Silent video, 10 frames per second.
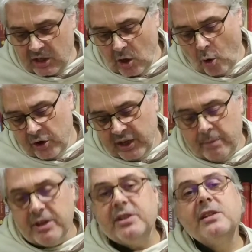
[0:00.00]
the holy name.
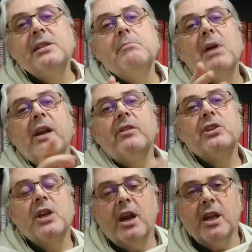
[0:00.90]
This is in
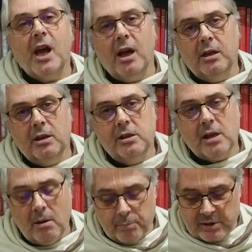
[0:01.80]
Madhvacharya
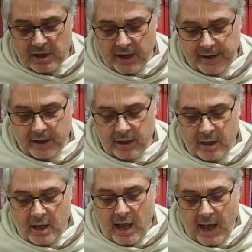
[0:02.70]
Sampradaya.
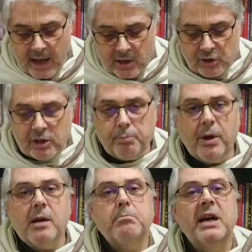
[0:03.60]
And
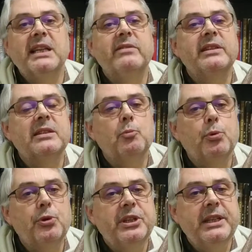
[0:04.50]
Shripad Madhavendra
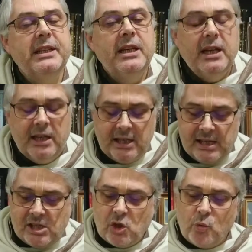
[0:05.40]
Puri,
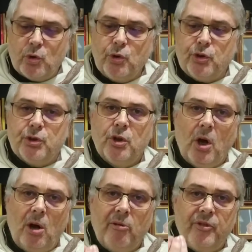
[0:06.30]
he's the root
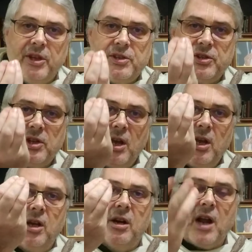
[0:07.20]
of this
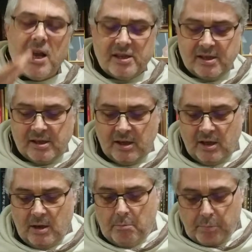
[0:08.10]
ras,
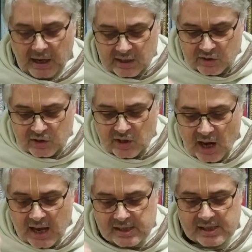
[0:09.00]
bhakti
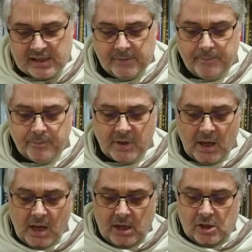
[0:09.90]
ras.
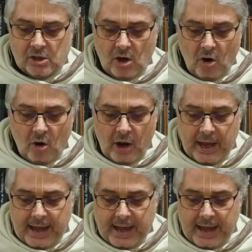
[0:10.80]
So,